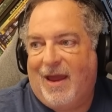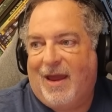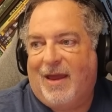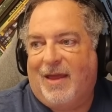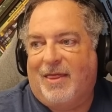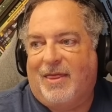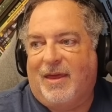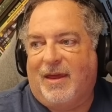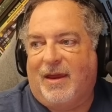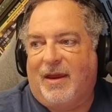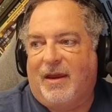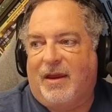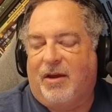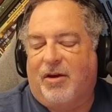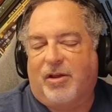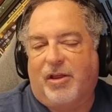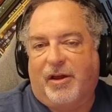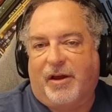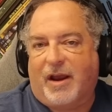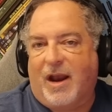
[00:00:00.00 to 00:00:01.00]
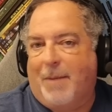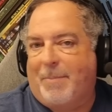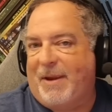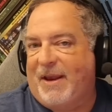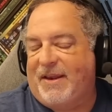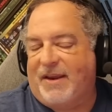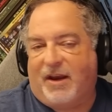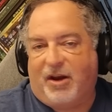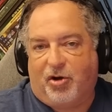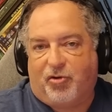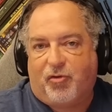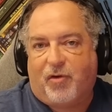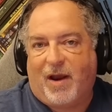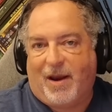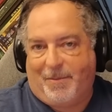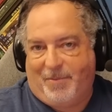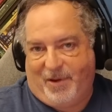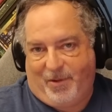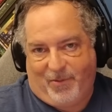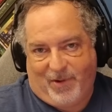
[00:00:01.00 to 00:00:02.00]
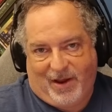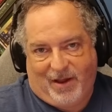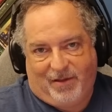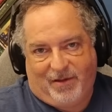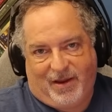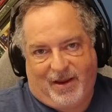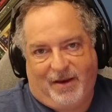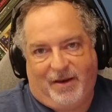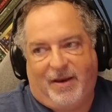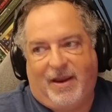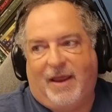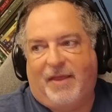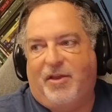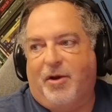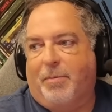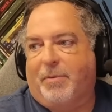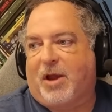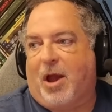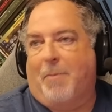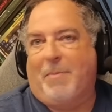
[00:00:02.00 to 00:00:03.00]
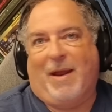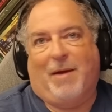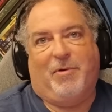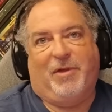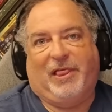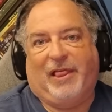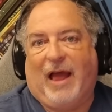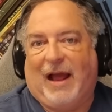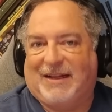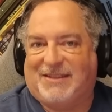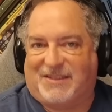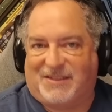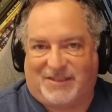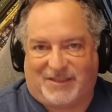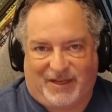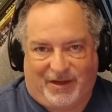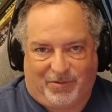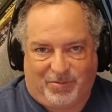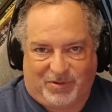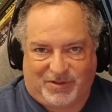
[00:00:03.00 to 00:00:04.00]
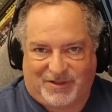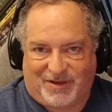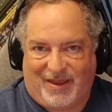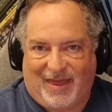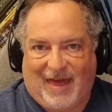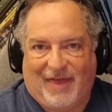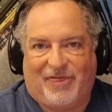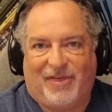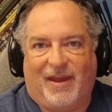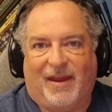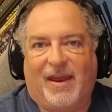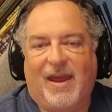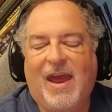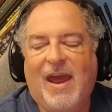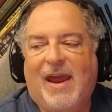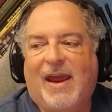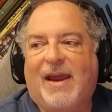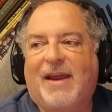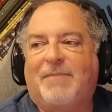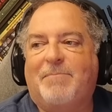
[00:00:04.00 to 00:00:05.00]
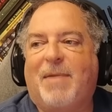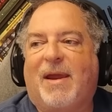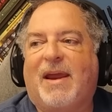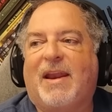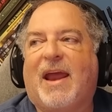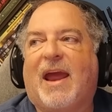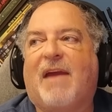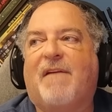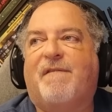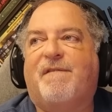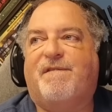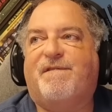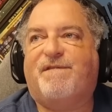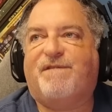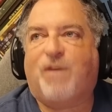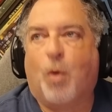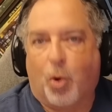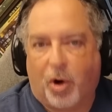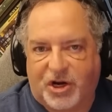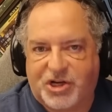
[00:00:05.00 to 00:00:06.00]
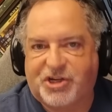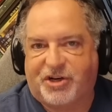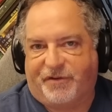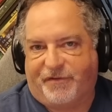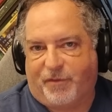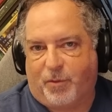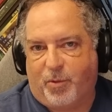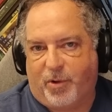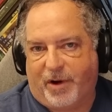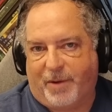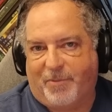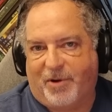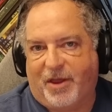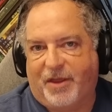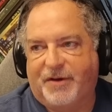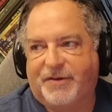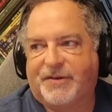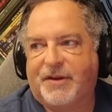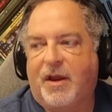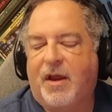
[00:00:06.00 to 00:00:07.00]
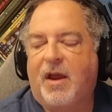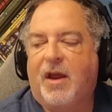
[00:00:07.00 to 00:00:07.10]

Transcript: You can look it up. It did incredibly well. And they're coming out with lots of sequels to that thing. It made a fortune for Warner Brothers.